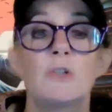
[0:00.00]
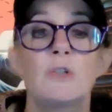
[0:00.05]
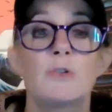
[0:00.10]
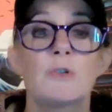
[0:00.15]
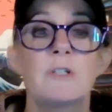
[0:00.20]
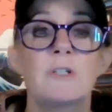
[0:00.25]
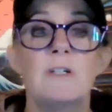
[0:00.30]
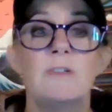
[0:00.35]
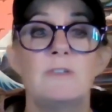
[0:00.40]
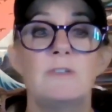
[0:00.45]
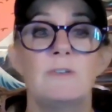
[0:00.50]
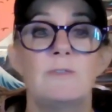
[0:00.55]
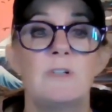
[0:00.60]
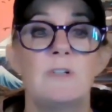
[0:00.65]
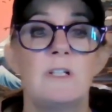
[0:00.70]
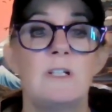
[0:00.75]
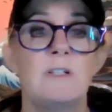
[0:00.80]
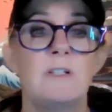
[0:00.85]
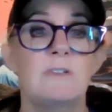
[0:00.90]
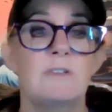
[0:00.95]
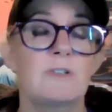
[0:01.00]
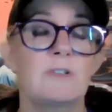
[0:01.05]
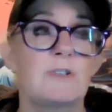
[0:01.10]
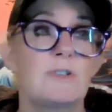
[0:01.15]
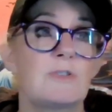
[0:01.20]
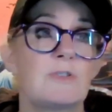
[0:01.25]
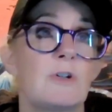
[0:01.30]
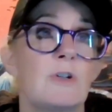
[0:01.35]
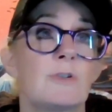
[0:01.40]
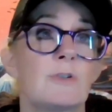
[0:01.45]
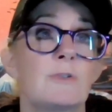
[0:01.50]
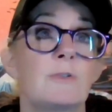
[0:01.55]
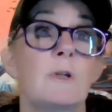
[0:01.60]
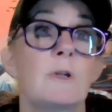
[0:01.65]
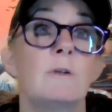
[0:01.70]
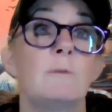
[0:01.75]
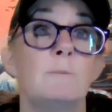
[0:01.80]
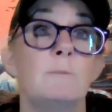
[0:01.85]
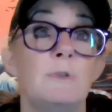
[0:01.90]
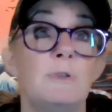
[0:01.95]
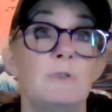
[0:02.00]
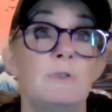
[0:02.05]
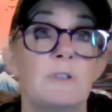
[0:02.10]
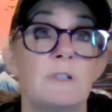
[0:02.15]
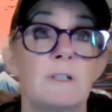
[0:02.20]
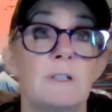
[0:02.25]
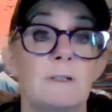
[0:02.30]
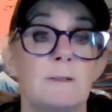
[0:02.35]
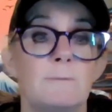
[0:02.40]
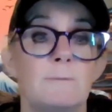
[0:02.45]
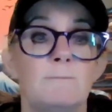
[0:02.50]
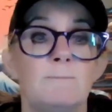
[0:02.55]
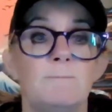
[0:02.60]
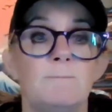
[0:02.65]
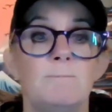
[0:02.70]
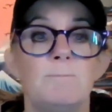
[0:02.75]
creativity, such as art, music.